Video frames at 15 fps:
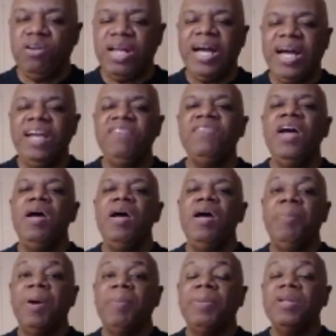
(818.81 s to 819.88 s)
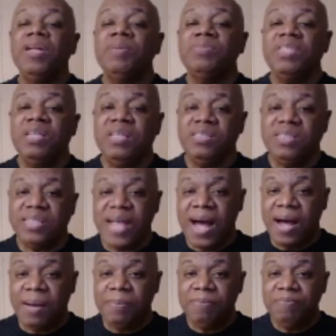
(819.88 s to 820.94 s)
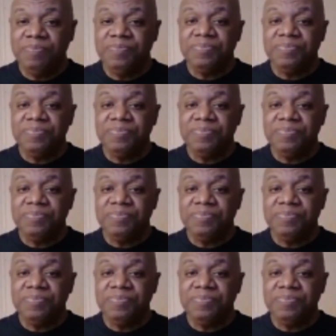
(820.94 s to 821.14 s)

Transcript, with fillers: life bubble up to the top.